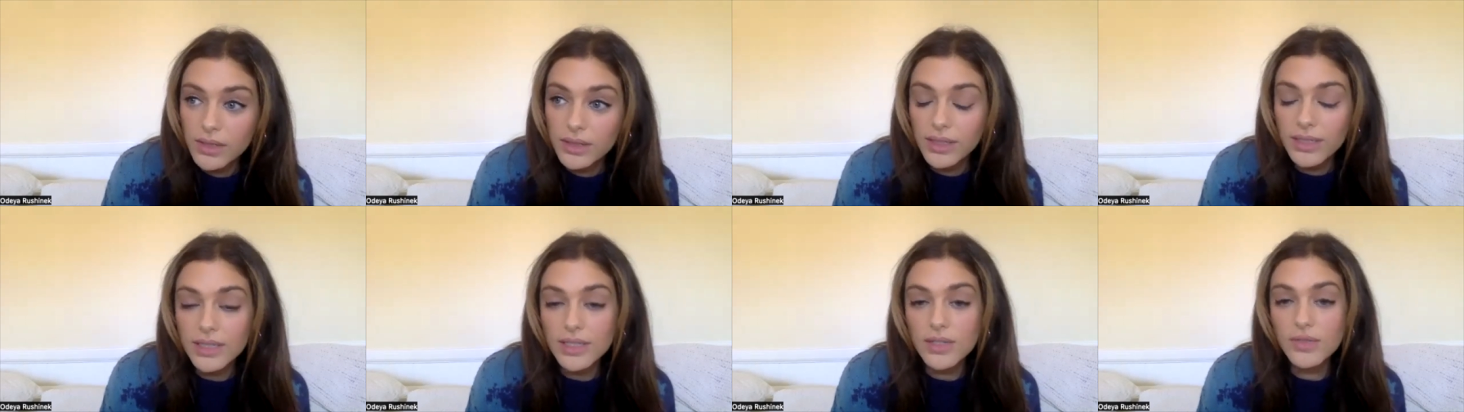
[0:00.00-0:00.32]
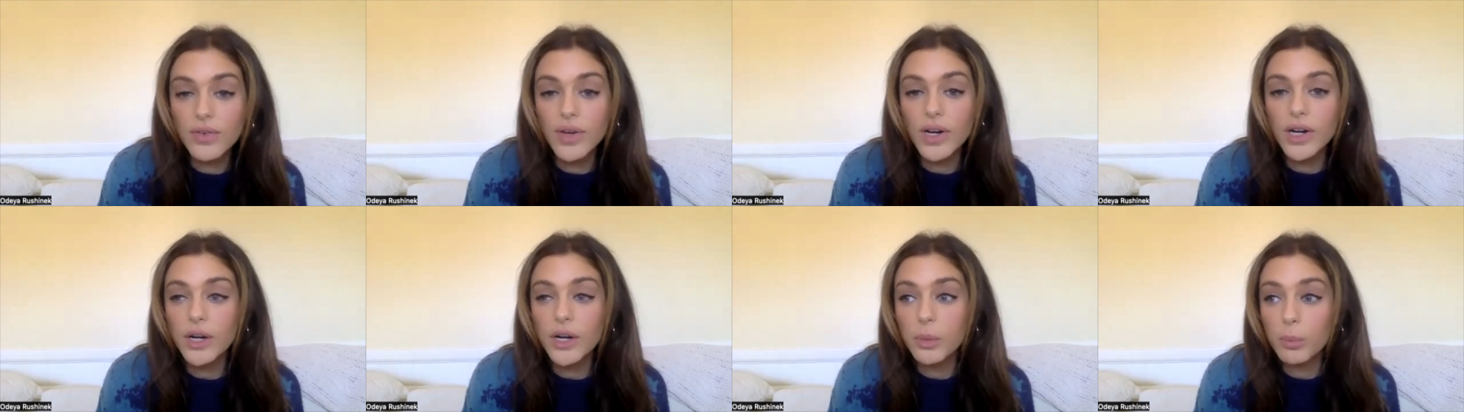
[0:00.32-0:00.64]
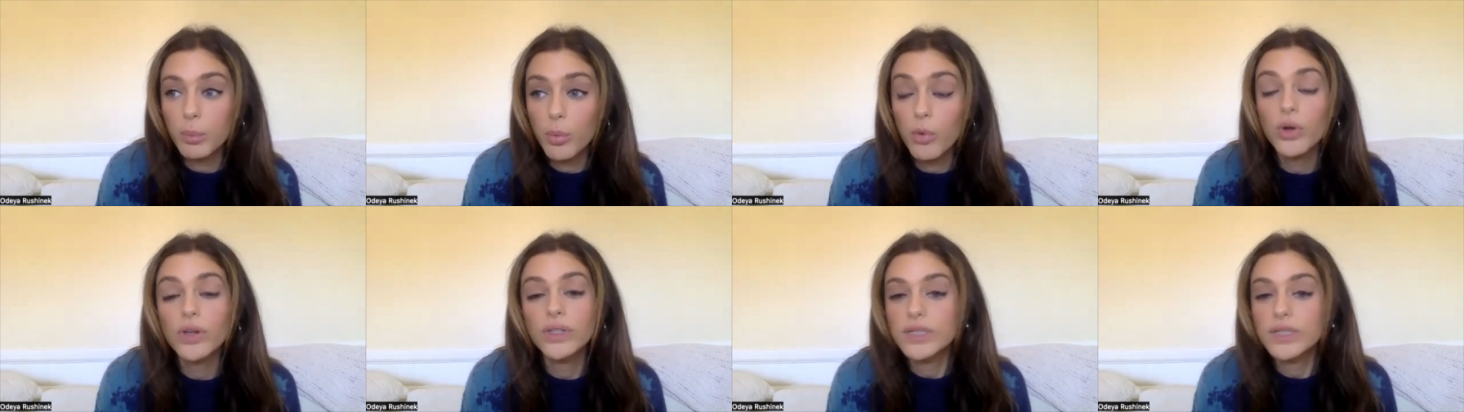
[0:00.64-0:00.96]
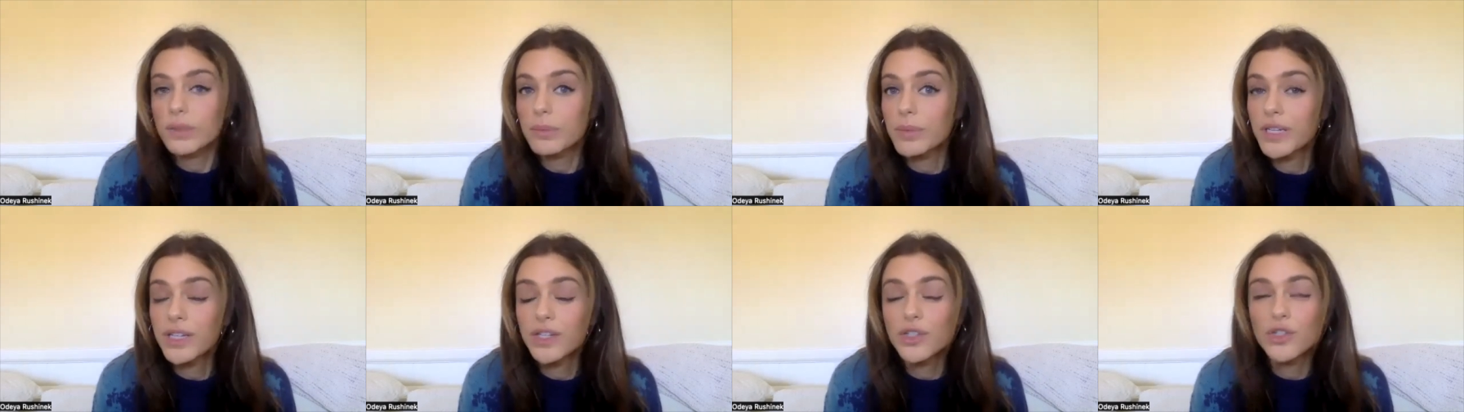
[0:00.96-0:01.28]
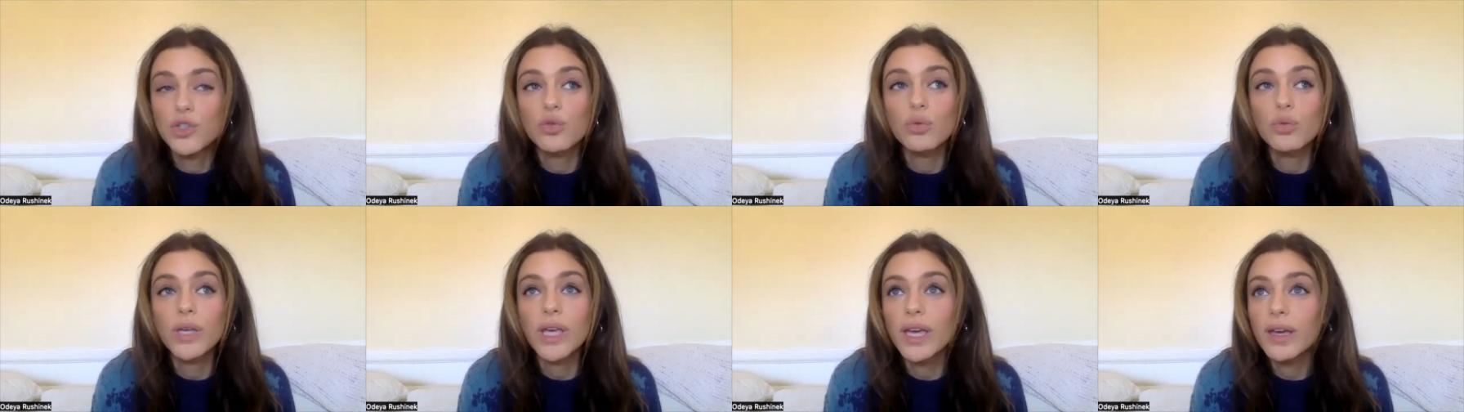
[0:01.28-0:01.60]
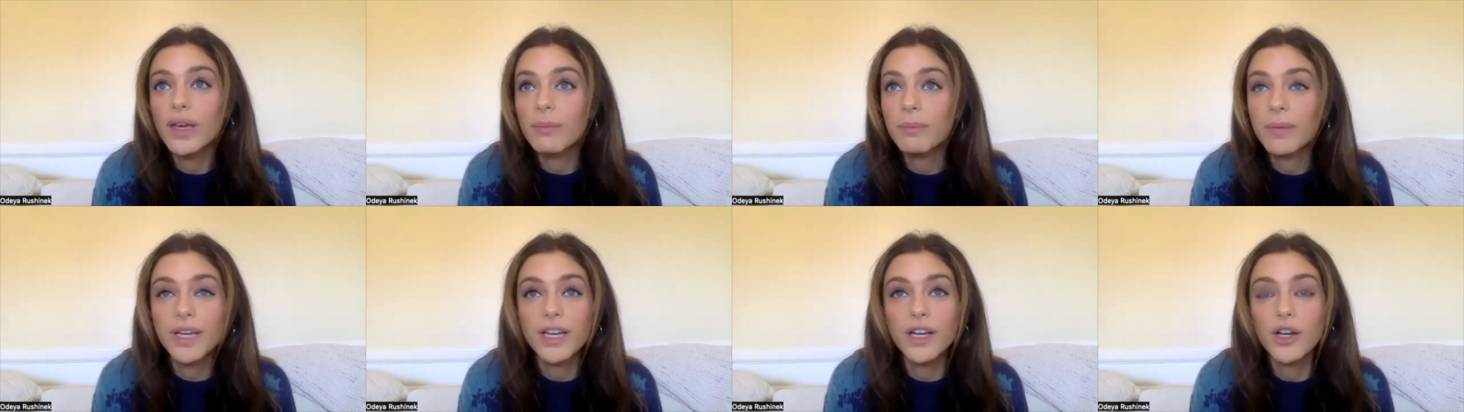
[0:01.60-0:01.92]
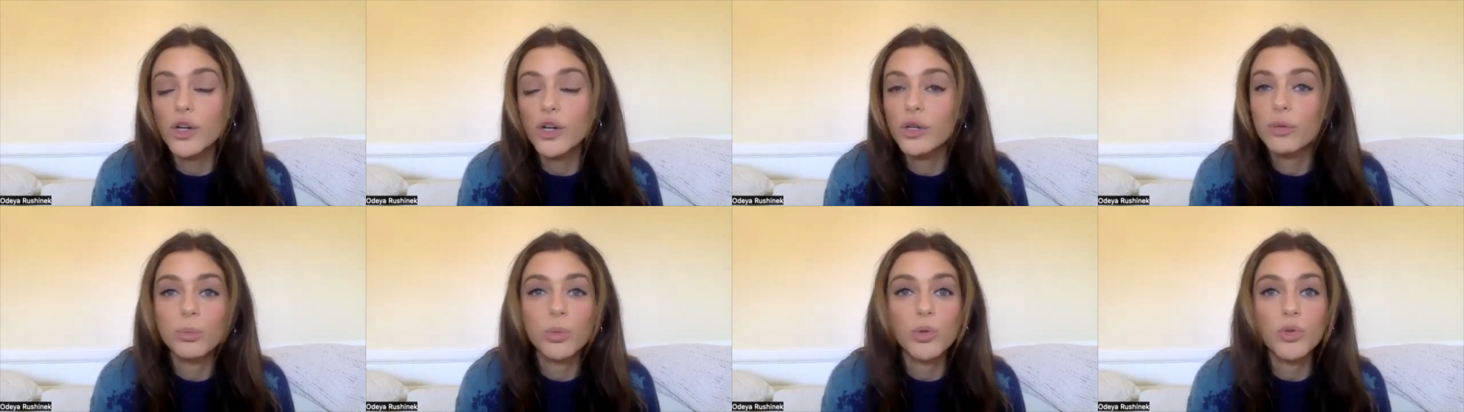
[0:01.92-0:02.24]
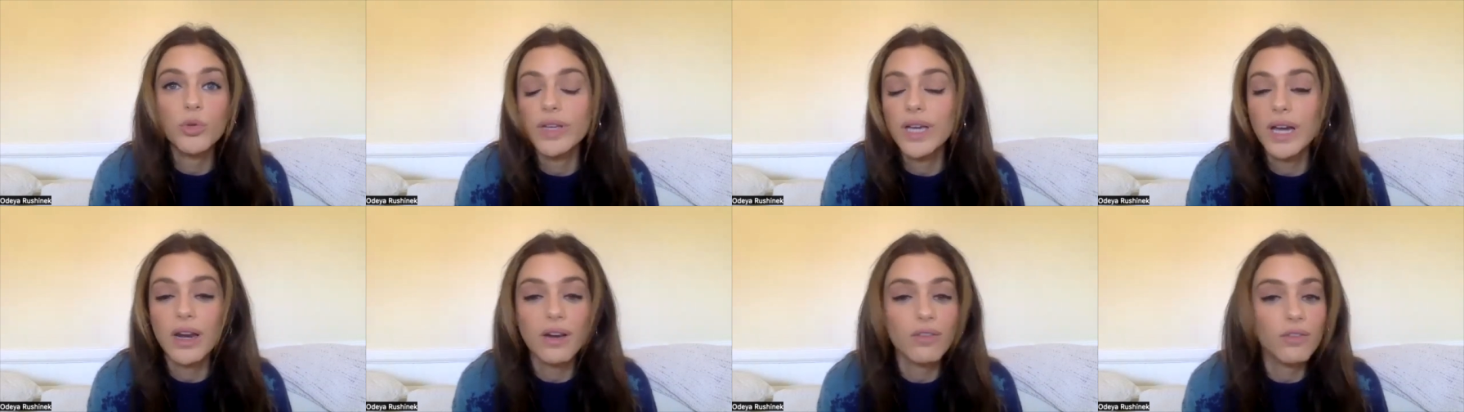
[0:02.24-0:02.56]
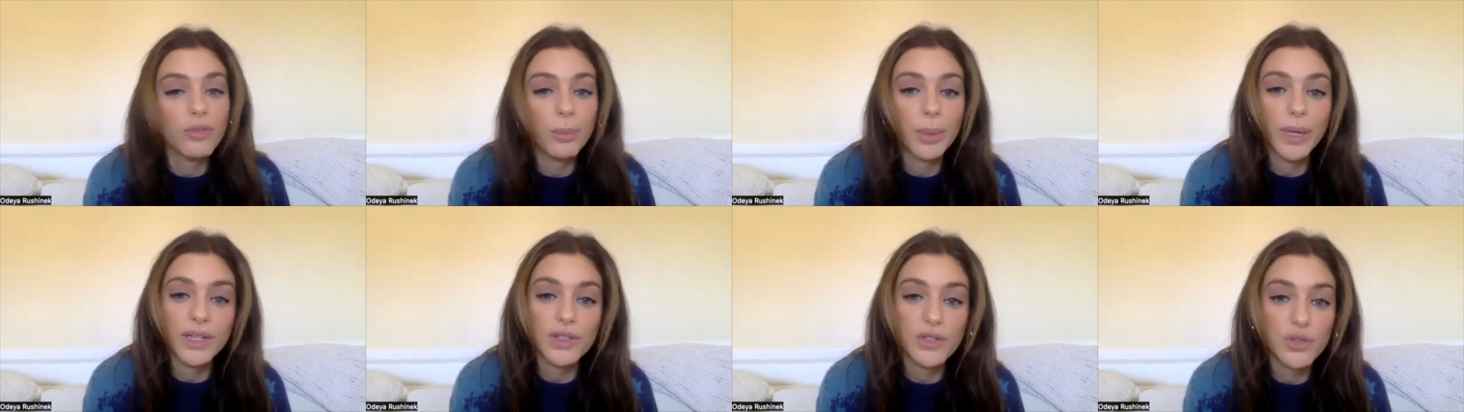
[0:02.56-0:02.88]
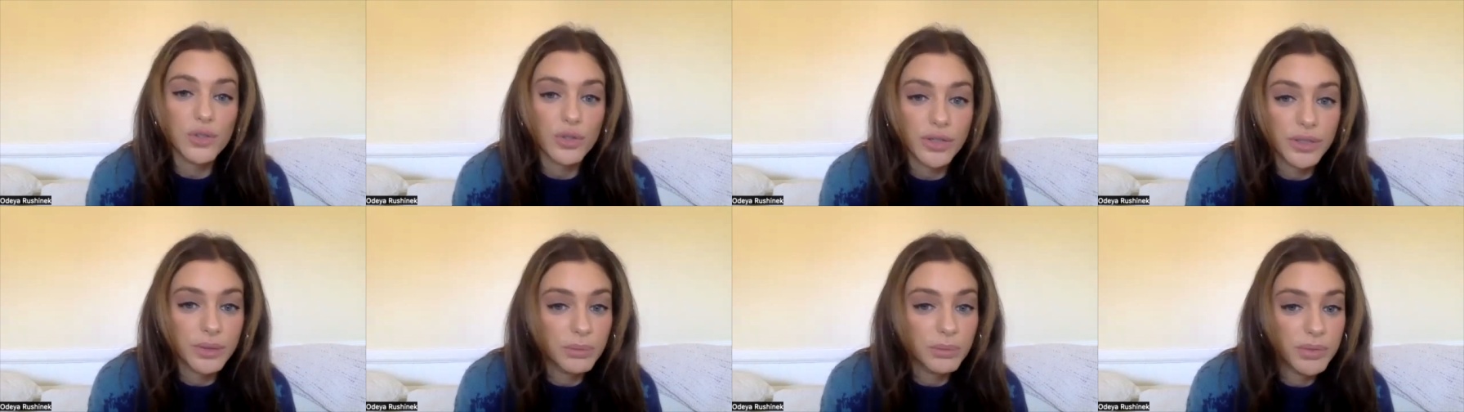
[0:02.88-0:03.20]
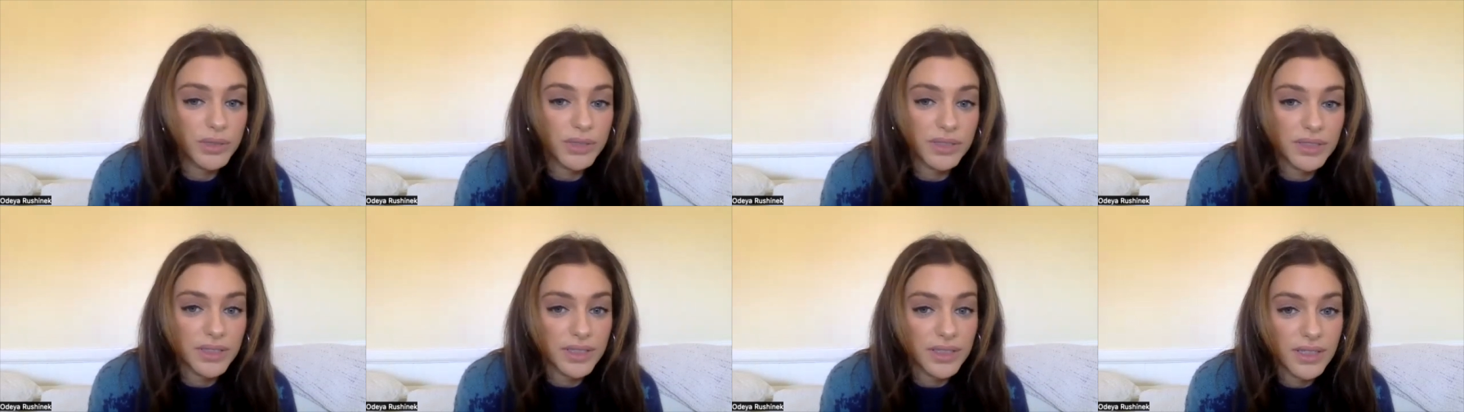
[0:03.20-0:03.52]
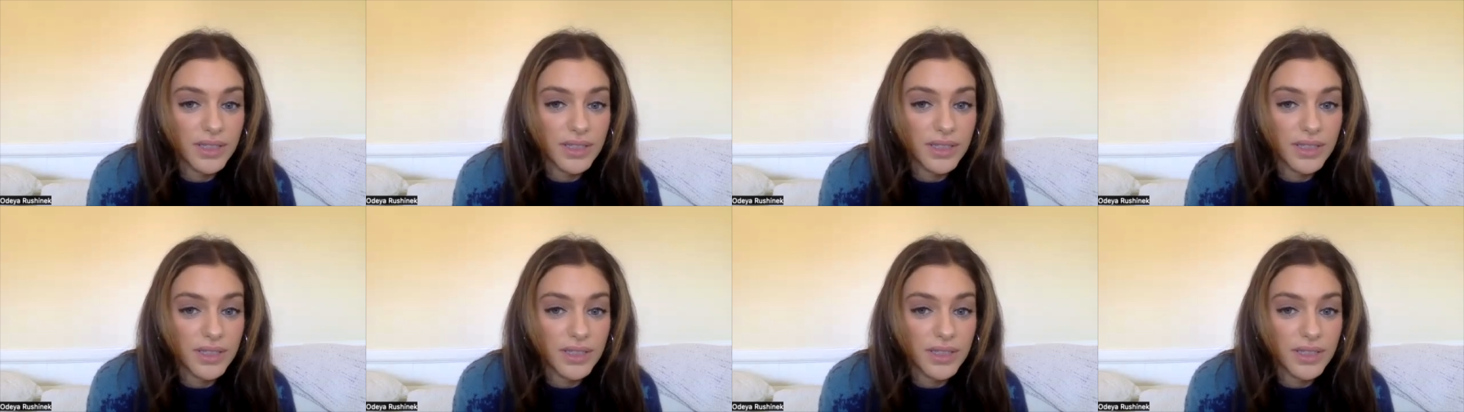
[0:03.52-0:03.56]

That's very important to me because you can't make a good movie out of a bad script.